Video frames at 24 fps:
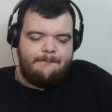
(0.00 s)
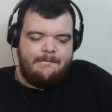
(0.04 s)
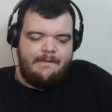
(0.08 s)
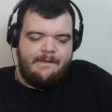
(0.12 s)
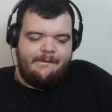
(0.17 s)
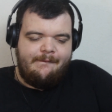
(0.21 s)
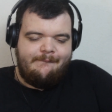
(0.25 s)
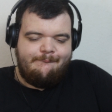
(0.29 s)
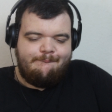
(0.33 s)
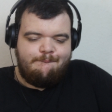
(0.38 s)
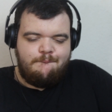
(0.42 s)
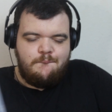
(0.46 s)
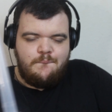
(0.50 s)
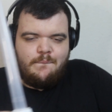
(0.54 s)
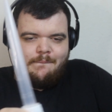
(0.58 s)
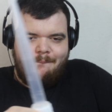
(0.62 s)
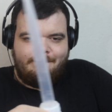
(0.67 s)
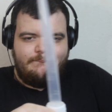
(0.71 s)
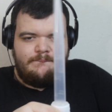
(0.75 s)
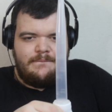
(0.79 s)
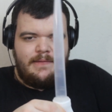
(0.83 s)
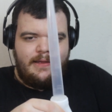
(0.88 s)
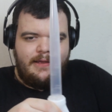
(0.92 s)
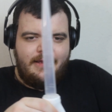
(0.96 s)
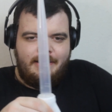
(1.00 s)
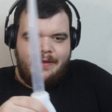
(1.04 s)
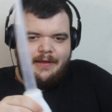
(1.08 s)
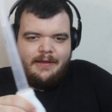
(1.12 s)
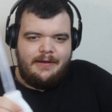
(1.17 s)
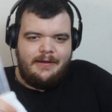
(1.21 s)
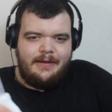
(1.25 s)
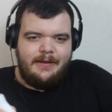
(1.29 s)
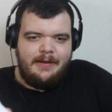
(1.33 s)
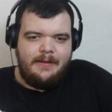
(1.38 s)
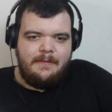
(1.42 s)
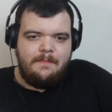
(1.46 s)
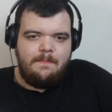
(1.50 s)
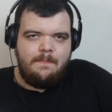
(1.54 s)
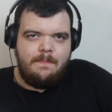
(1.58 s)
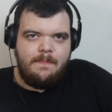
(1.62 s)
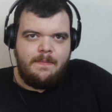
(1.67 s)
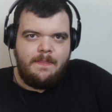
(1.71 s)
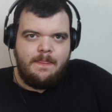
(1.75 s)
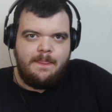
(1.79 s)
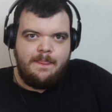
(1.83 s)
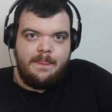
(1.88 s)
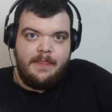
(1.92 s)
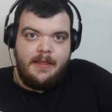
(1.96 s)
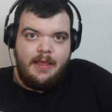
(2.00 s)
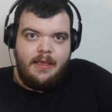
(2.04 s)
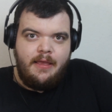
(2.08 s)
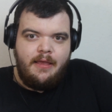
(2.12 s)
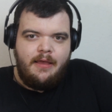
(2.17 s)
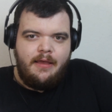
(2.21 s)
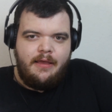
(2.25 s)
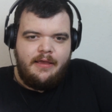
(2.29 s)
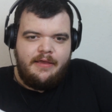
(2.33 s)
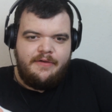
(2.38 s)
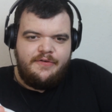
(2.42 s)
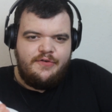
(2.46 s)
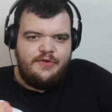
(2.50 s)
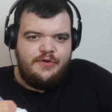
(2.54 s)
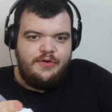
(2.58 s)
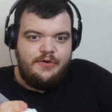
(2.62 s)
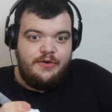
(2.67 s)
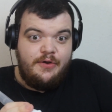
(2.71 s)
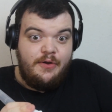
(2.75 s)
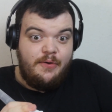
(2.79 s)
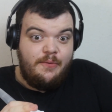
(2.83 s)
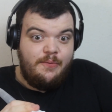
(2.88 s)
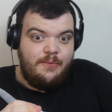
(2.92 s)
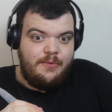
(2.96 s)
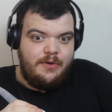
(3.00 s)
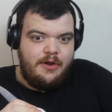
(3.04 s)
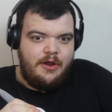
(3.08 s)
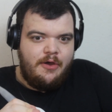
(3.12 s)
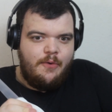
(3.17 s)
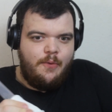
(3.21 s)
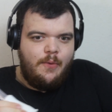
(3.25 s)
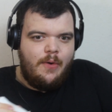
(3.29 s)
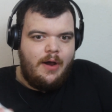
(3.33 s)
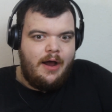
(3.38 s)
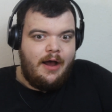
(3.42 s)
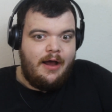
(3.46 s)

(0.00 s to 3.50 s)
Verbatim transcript: Um, and if you don't know,